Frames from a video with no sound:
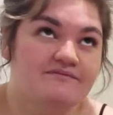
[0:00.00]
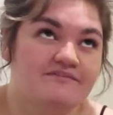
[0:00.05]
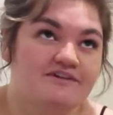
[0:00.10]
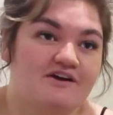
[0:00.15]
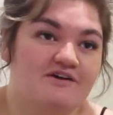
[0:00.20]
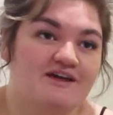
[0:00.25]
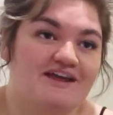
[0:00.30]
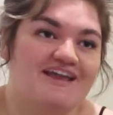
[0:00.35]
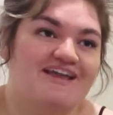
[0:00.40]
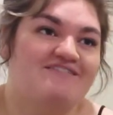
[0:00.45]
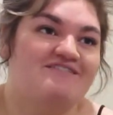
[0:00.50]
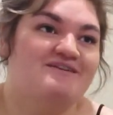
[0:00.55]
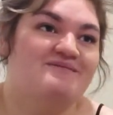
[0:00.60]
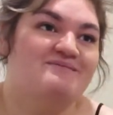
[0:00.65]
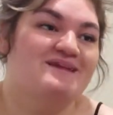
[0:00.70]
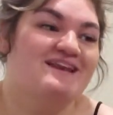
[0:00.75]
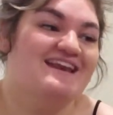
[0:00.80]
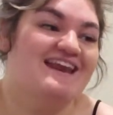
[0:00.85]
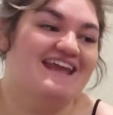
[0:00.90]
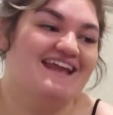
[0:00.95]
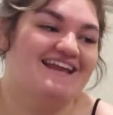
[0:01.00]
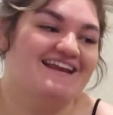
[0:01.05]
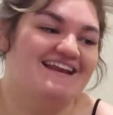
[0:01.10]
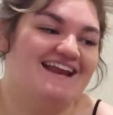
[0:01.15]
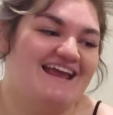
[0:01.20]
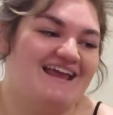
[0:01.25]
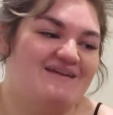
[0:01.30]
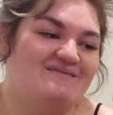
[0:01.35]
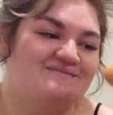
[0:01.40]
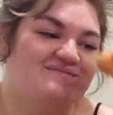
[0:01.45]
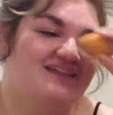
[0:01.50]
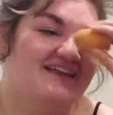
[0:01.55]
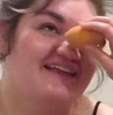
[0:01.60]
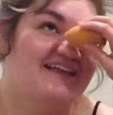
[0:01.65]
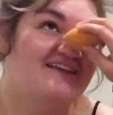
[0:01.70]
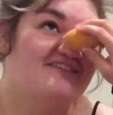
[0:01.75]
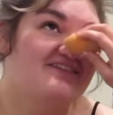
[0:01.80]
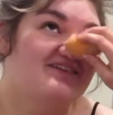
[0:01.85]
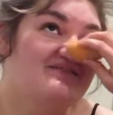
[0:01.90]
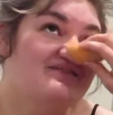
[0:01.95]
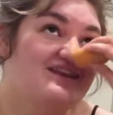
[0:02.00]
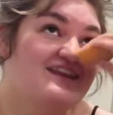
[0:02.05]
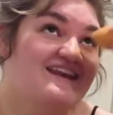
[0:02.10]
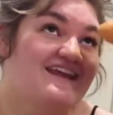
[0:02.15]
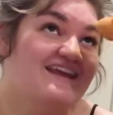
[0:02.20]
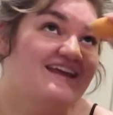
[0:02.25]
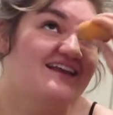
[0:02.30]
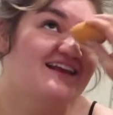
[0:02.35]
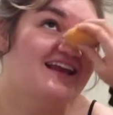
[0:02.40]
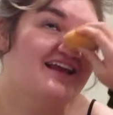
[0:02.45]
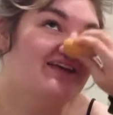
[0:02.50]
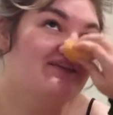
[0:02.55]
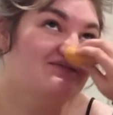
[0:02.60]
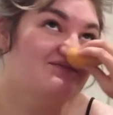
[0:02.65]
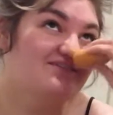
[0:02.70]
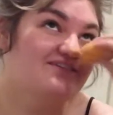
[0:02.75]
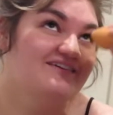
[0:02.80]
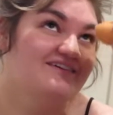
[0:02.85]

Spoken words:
Okay, give him a nickname. Give him a nickname.